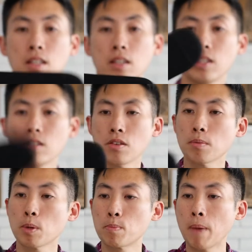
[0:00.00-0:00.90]
Now, these aren't
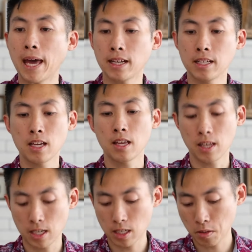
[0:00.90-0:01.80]
the most padded
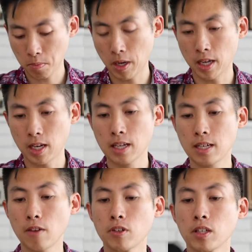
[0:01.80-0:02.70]
things, but it
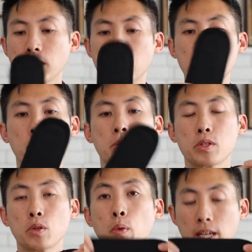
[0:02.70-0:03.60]
definitely
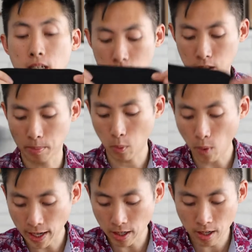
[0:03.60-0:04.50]
distributes the weight a little bit
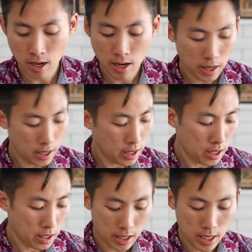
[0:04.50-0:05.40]
wider.
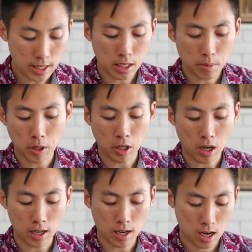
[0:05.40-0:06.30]
Easy to put
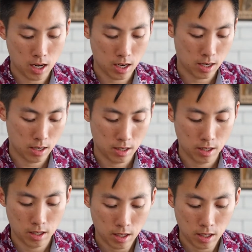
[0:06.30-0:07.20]
on,
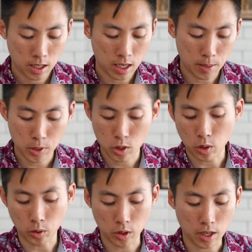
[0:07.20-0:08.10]
keeps your
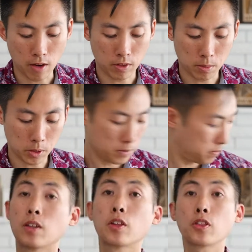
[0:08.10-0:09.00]
shoulders comfortable.
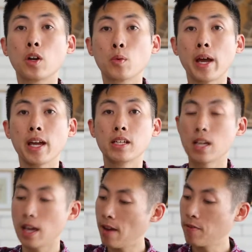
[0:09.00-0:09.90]
Now, the third way
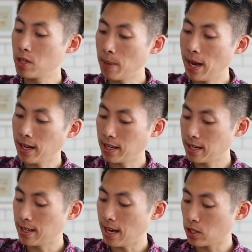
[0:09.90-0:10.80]
to have this bag
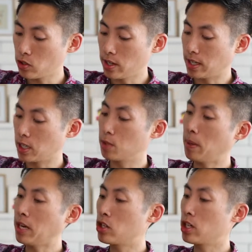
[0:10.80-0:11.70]
is actually an
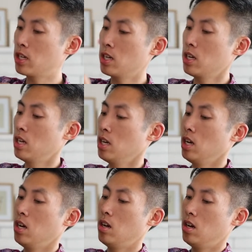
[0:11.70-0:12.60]
expansion.
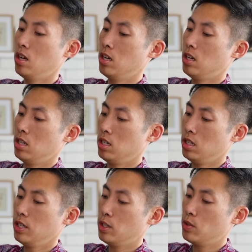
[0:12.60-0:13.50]

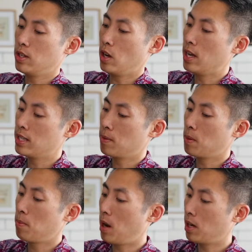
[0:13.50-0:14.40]
All you do is you unzip
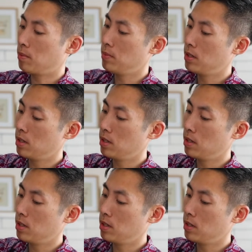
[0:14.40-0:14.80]
the bottom